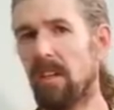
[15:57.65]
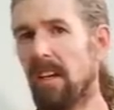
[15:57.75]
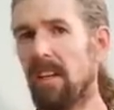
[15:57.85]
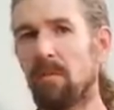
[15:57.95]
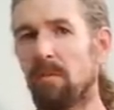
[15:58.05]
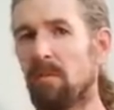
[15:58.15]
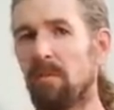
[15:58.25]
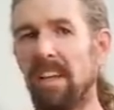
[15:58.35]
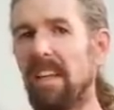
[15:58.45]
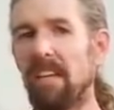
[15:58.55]
kind of
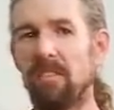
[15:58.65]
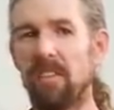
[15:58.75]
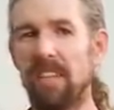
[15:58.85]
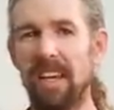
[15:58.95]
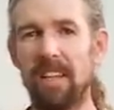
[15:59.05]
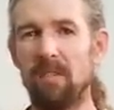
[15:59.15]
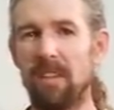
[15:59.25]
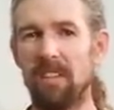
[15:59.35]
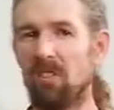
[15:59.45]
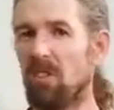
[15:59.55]
right after the
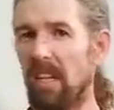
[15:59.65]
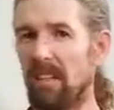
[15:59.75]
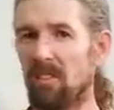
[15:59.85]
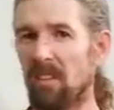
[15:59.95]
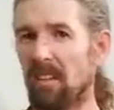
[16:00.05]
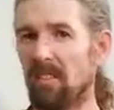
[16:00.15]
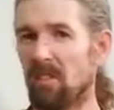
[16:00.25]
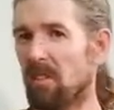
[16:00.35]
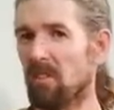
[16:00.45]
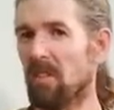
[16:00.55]
advent of the chainsaw.
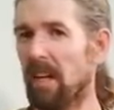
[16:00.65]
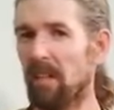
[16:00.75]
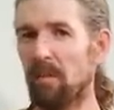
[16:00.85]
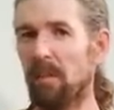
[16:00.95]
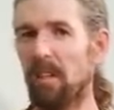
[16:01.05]
So the style of